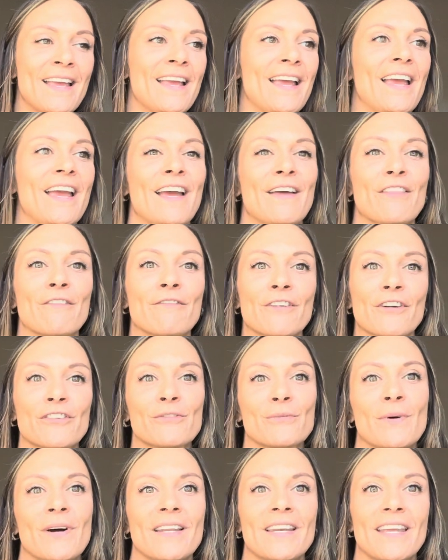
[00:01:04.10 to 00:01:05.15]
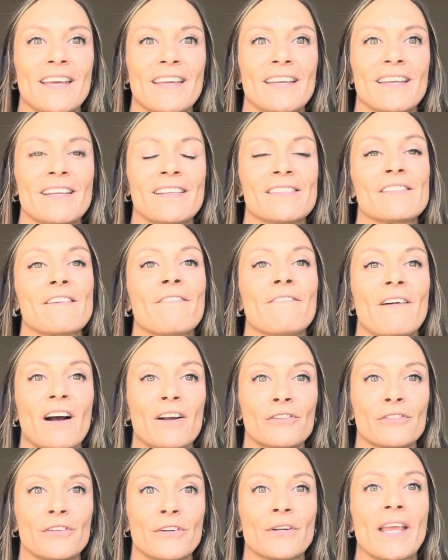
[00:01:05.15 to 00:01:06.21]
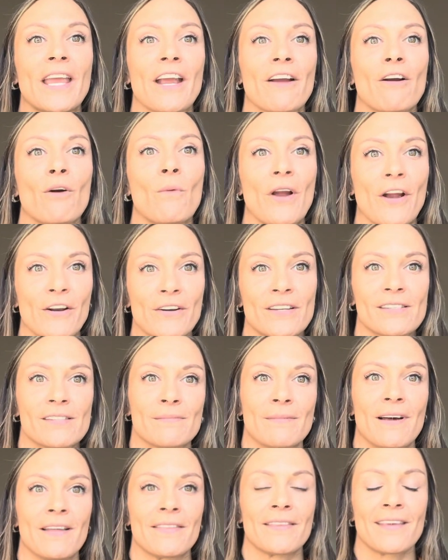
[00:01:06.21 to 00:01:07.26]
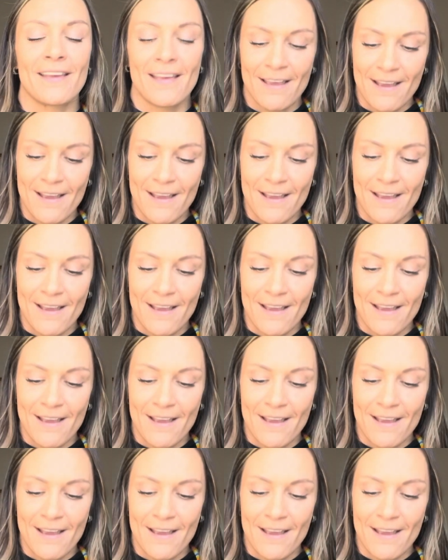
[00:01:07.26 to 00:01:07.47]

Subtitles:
And the first one is Foster Care Awareness Month.